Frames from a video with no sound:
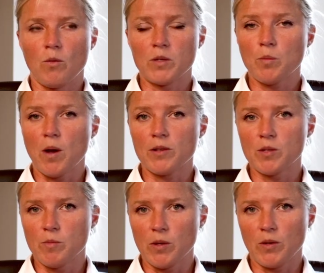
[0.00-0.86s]
or
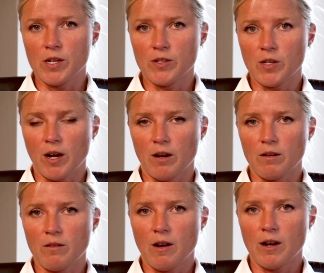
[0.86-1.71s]
responsibilities
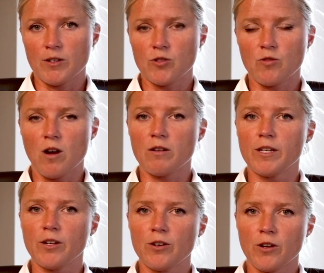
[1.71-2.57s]
are, I
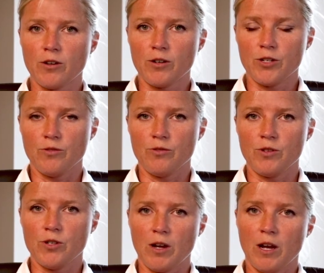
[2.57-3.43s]
strongly encourage
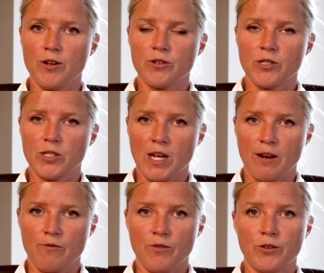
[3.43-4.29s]
you to
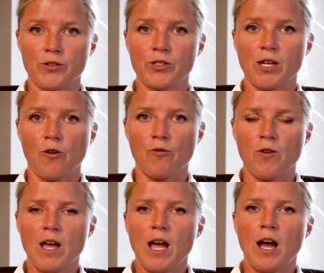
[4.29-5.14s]
understand for
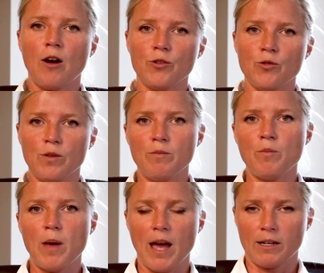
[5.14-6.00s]
yourself how you
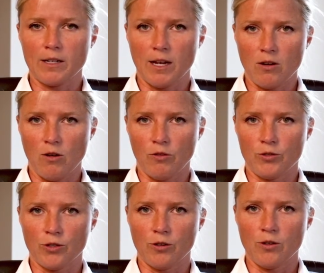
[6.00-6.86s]
impact that
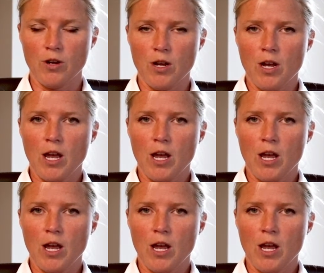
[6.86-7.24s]
culture,